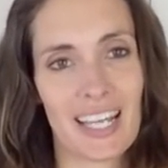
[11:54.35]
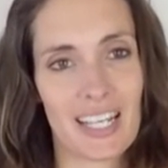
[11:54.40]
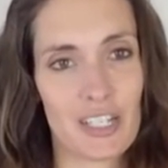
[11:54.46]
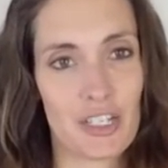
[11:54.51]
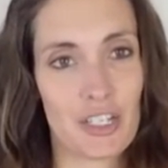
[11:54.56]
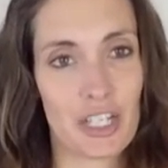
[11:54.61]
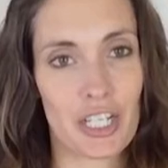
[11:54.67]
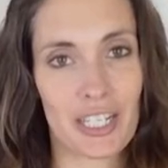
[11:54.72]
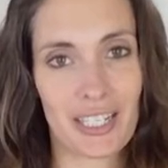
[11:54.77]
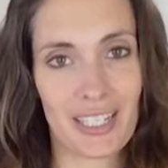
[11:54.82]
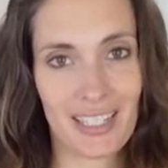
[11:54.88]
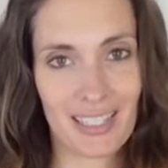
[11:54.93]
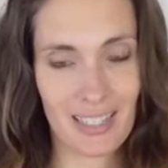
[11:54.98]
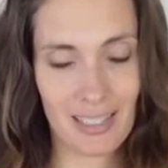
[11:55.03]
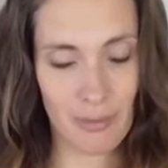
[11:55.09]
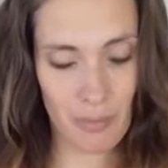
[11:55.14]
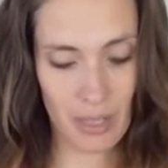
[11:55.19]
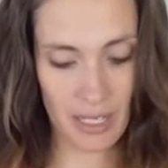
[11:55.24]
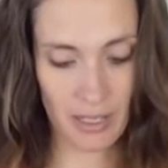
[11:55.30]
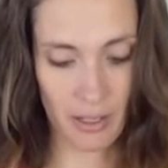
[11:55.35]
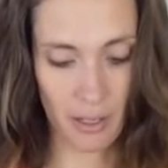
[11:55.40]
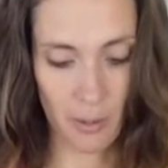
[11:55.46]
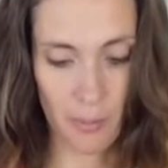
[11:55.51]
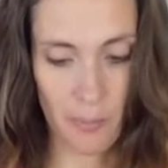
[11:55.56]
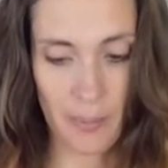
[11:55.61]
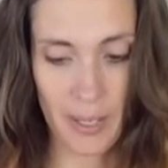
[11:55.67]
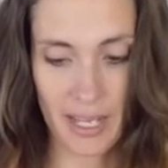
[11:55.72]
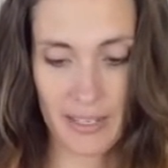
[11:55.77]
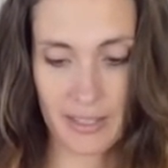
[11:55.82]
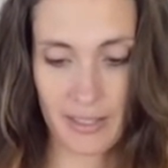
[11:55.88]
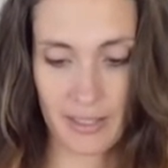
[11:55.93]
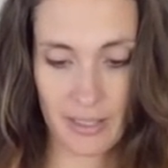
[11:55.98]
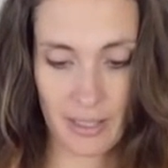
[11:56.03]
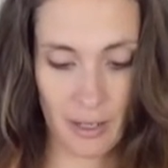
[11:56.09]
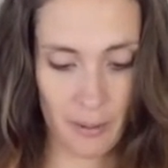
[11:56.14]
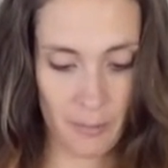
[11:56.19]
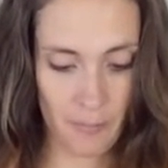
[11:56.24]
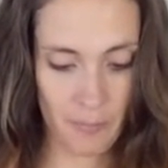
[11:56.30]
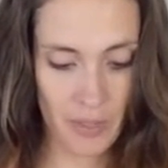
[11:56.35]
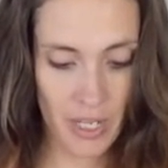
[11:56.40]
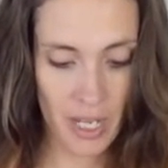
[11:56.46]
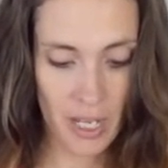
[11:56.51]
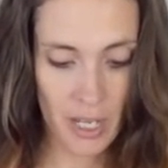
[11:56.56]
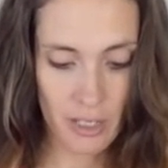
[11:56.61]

a chicken and tomato pesto.